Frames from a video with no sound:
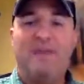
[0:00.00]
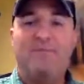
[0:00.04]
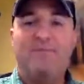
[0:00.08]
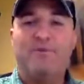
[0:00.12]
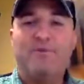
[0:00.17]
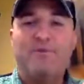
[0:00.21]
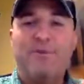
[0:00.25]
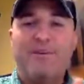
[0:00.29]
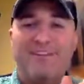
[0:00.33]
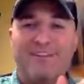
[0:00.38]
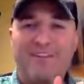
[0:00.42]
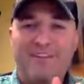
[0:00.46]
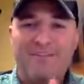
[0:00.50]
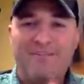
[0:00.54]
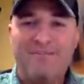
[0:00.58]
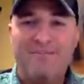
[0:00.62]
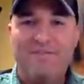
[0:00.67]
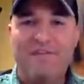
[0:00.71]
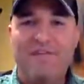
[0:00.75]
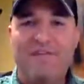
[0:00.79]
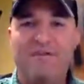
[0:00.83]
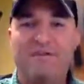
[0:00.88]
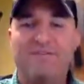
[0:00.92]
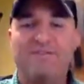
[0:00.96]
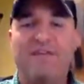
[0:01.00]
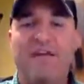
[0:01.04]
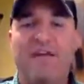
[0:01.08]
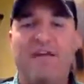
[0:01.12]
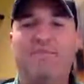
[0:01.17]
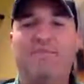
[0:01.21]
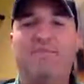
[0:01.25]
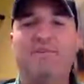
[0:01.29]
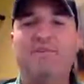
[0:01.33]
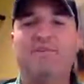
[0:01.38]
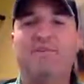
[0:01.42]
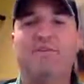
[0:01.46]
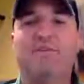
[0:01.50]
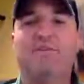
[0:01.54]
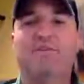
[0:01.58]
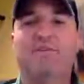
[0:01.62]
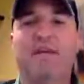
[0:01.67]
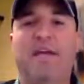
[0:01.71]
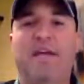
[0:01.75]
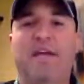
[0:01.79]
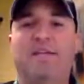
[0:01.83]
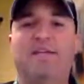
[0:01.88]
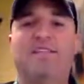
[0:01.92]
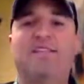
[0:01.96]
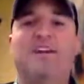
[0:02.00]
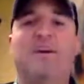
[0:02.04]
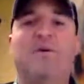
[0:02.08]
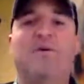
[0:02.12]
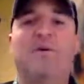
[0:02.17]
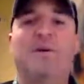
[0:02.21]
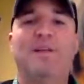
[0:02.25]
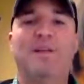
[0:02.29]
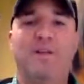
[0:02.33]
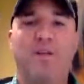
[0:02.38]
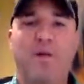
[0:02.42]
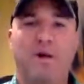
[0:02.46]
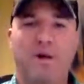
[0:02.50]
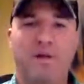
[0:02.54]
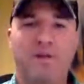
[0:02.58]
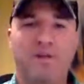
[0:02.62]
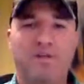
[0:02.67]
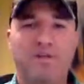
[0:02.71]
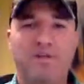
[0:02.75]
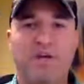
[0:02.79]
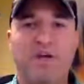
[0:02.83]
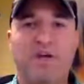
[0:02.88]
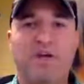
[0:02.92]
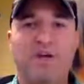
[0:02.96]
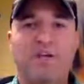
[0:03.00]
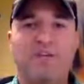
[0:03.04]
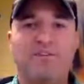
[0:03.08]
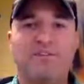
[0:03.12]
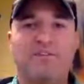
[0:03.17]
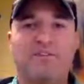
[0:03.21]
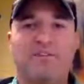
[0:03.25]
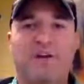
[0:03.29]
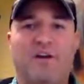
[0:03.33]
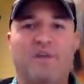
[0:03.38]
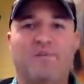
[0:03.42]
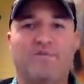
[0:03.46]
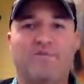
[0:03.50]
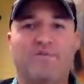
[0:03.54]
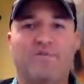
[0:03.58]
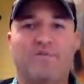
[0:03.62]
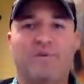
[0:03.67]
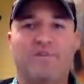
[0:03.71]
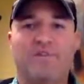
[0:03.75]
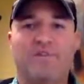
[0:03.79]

I'm doing these videos every single day until we launch Software